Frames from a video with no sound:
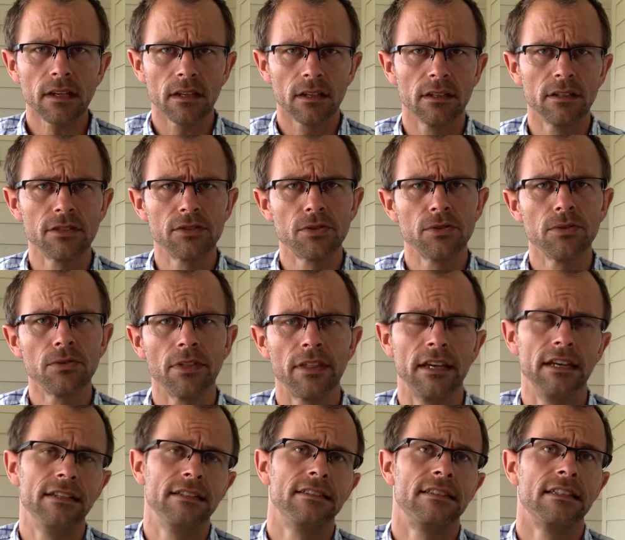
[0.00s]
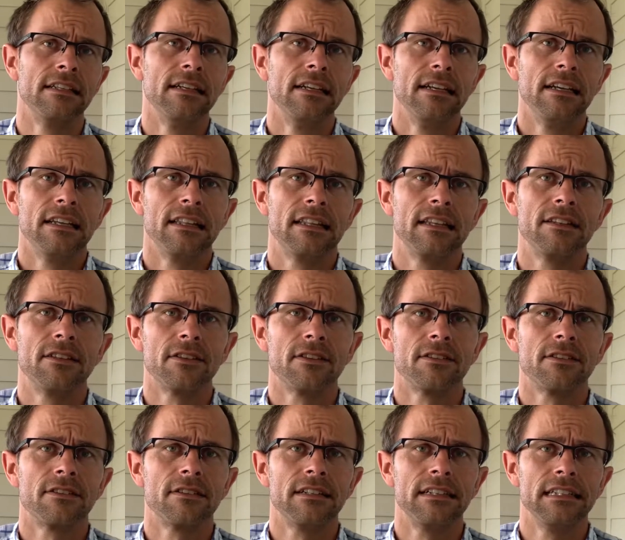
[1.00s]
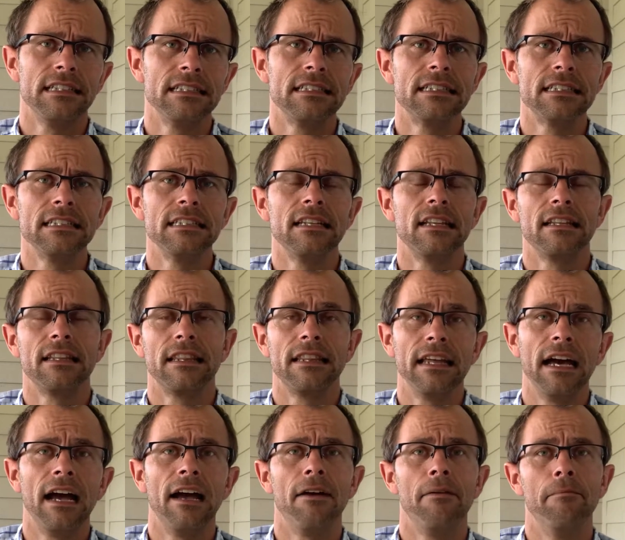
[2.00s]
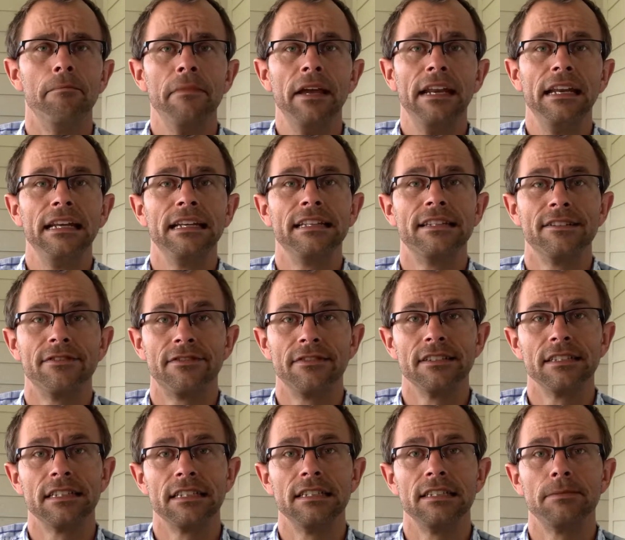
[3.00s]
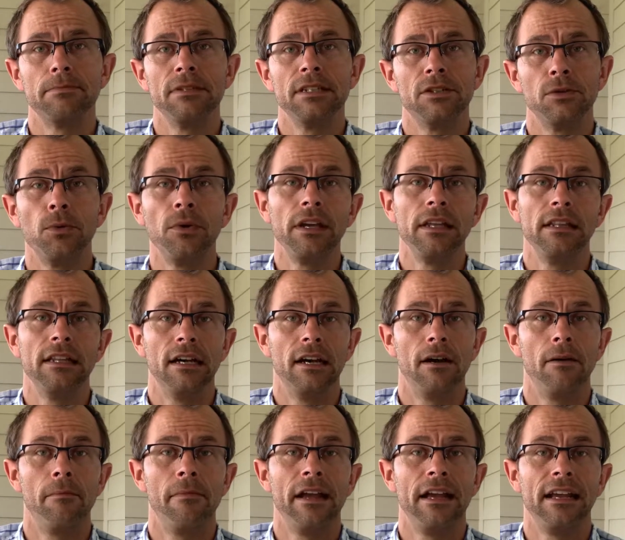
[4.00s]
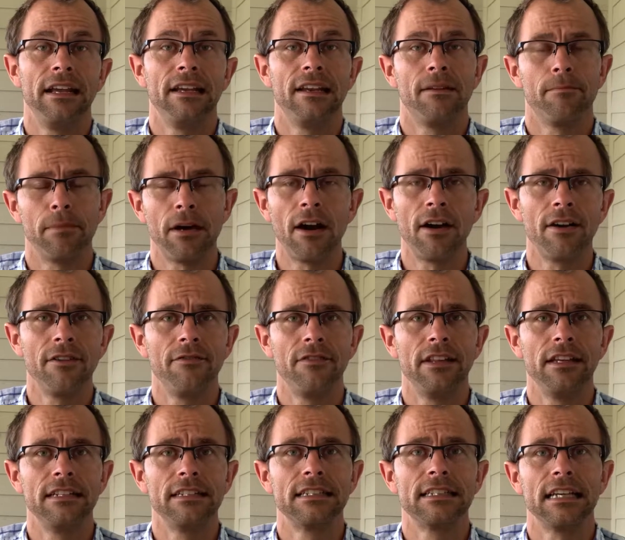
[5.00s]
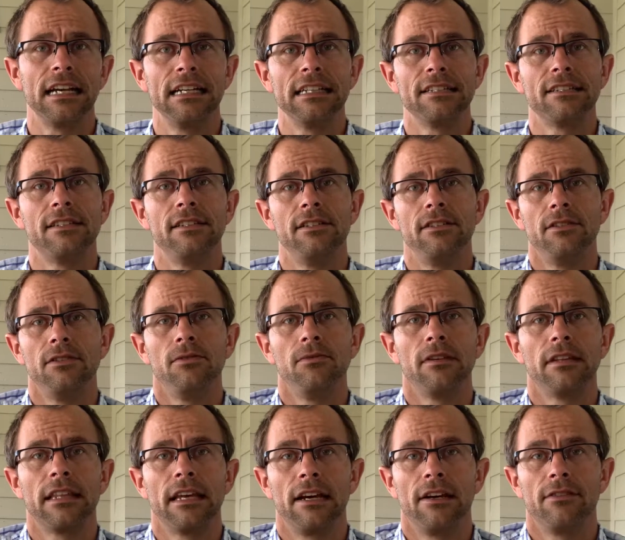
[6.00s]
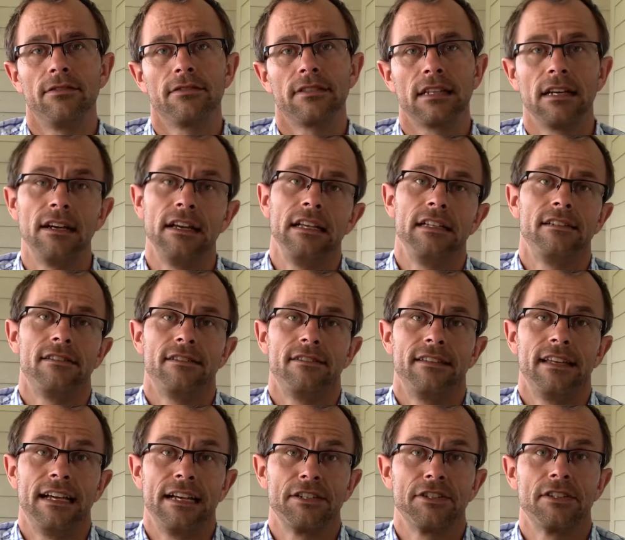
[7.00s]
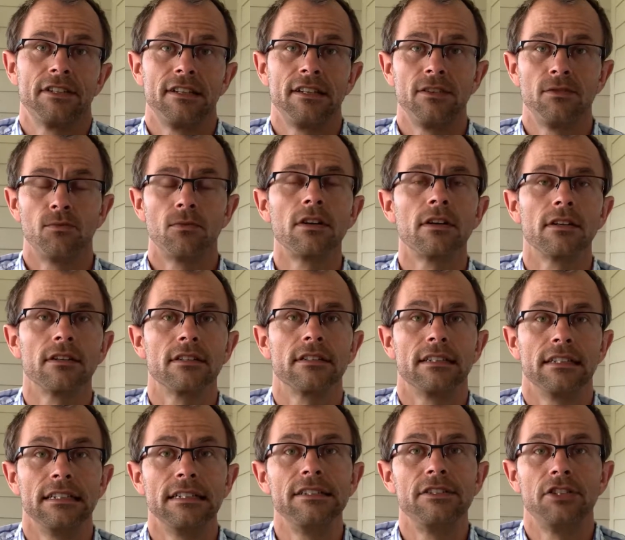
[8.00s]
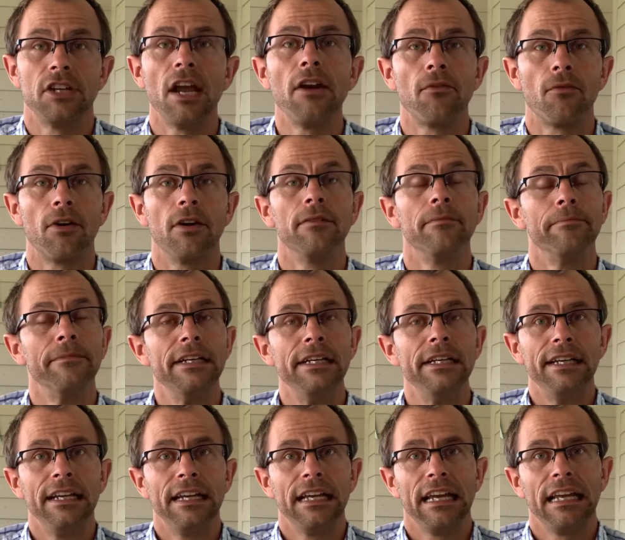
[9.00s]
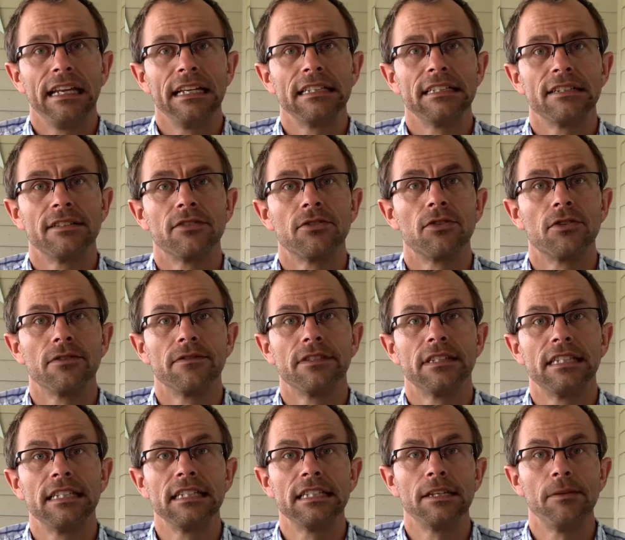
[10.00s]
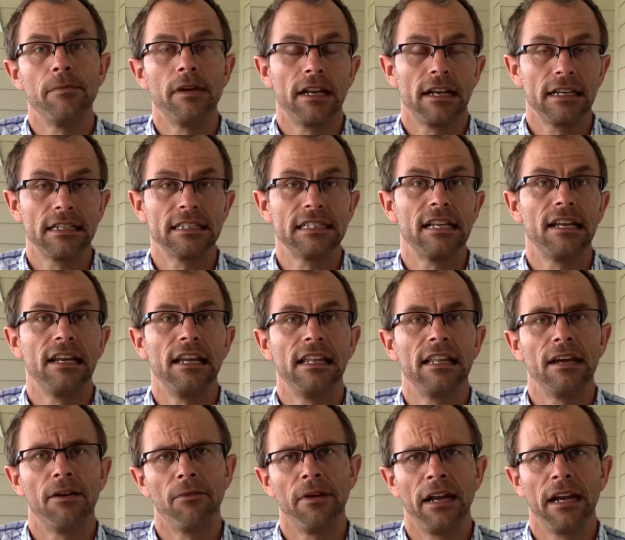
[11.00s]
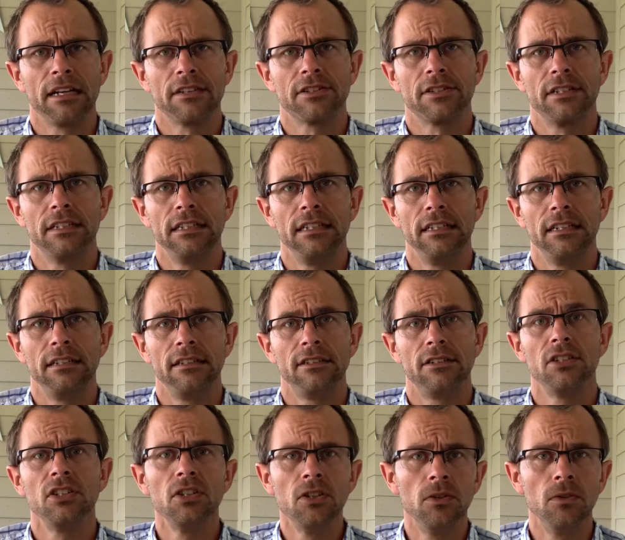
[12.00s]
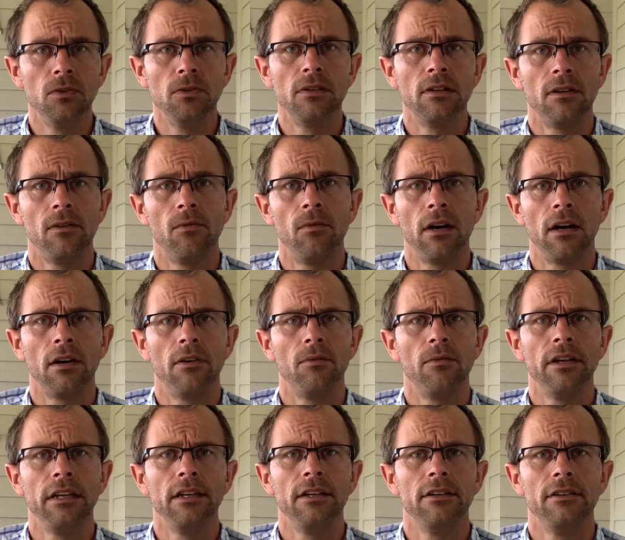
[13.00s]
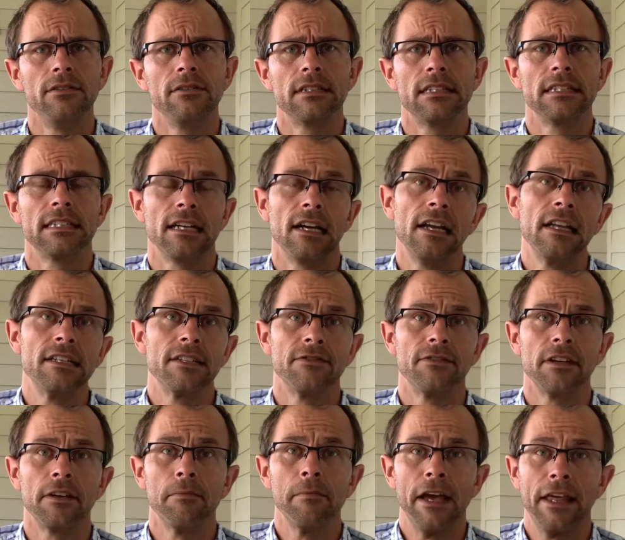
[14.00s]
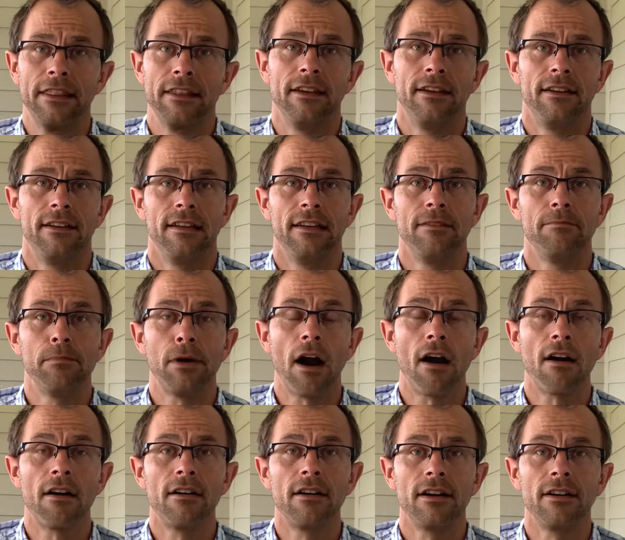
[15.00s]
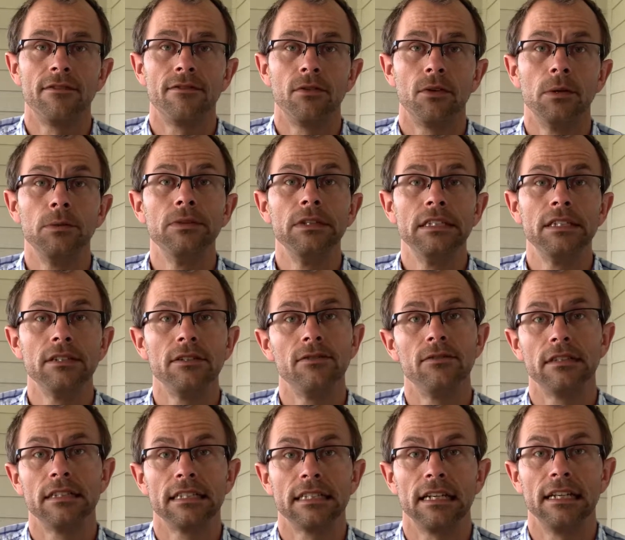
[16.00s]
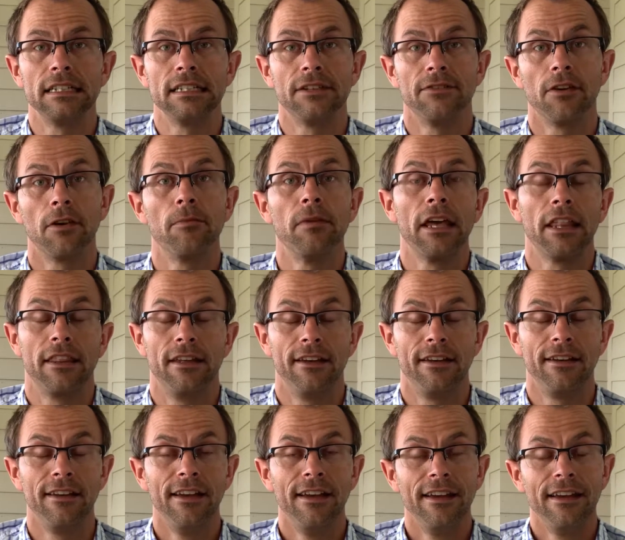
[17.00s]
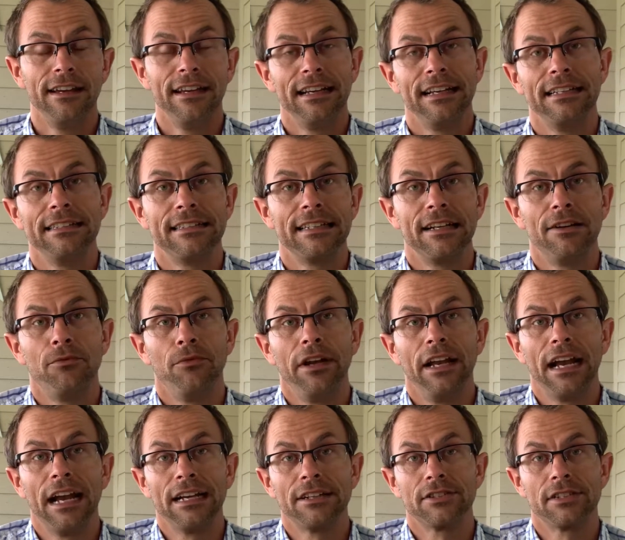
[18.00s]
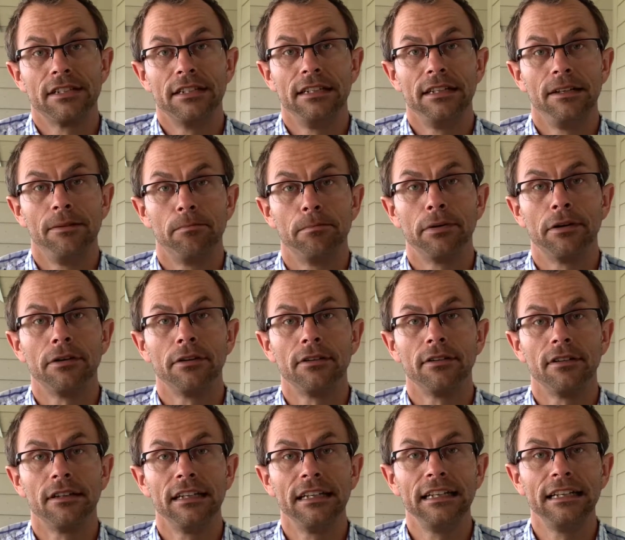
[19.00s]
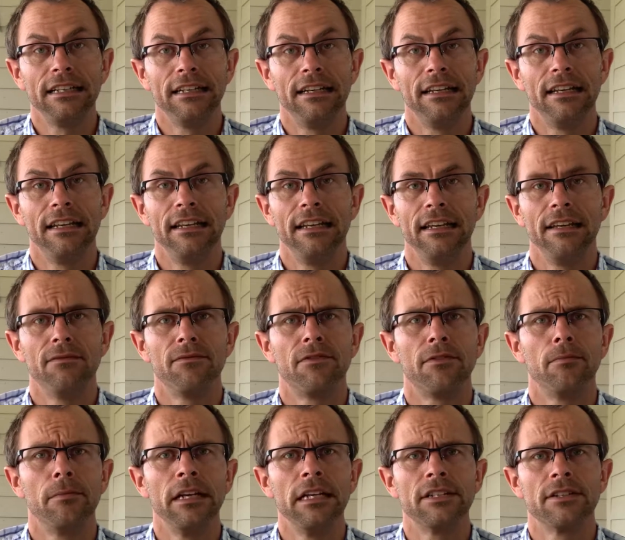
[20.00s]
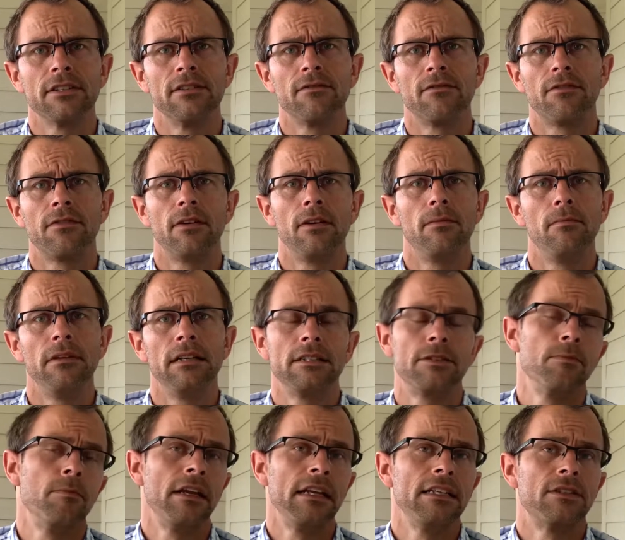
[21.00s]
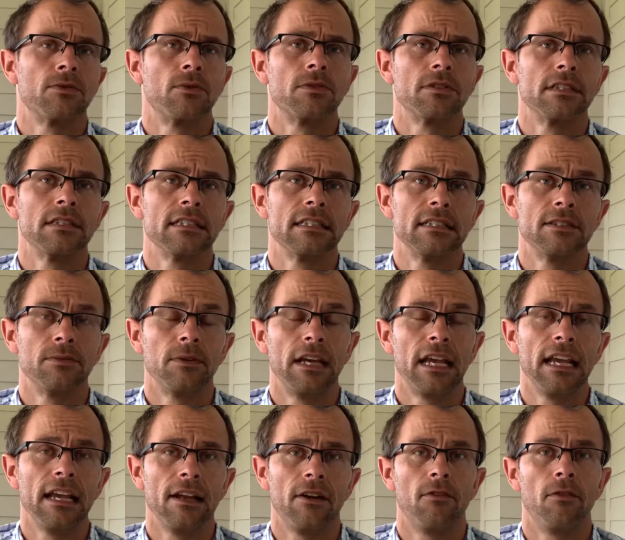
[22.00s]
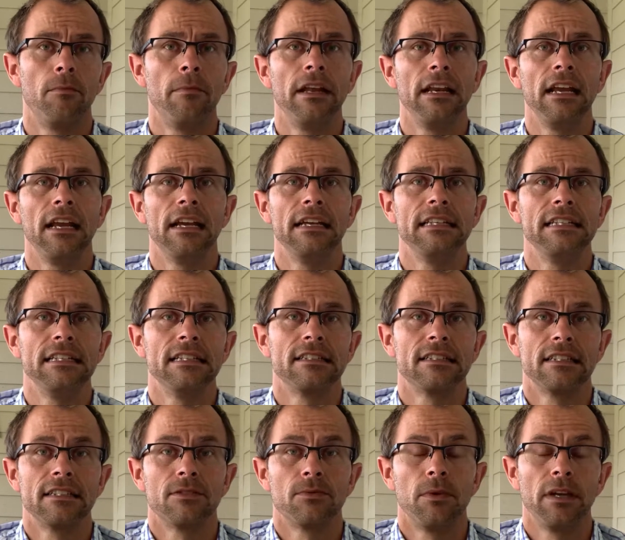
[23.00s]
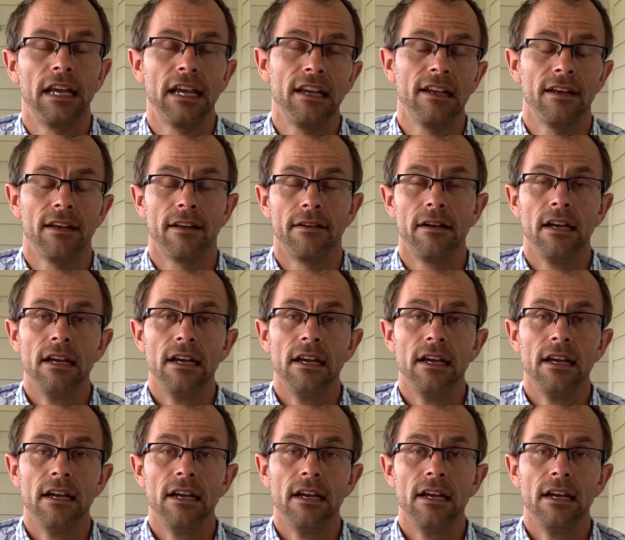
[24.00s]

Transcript: the truth is that there isn't that many differences between them. And part of this has to do with how science actually works in general. And it's a sort of systematic study that we actually do where we use the scientific method. And part of what we do with the scientific method is that we actually pull in information from as many sources as we can or many ideas as we can.